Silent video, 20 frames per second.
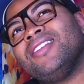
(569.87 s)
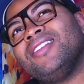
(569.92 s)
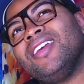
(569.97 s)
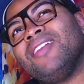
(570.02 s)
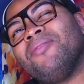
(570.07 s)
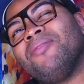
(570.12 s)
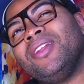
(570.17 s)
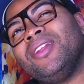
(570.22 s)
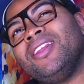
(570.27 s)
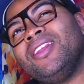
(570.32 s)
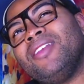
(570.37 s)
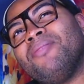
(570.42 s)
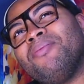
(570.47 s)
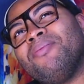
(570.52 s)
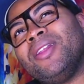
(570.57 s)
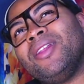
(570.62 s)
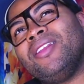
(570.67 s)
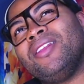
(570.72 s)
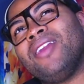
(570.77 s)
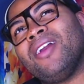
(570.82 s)
when
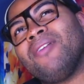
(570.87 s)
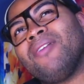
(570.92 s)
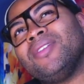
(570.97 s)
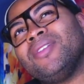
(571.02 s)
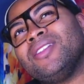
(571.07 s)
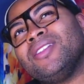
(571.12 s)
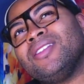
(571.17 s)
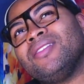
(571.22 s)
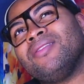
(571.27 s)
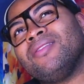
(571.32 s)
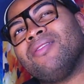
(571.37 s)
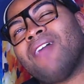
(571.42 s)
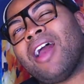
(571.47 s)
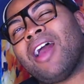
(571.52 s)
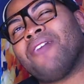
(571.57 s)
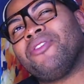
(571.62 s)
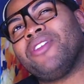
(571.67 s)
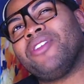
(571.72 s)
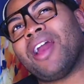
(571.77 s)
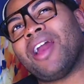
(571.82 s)
Meng Yao was,
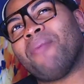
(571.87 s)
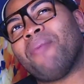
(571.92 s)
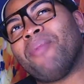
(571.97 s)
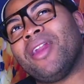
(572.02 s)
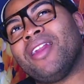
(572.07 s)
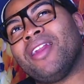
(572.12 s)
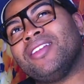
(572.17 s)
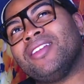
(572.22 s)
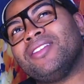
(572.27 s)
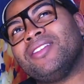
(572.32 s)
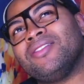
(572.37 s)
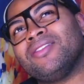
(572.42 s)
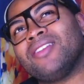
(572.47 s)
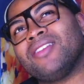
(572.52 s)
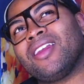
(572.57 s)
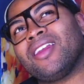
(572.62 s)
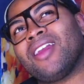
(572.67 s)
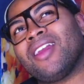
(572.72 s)
after he got banished, he was like,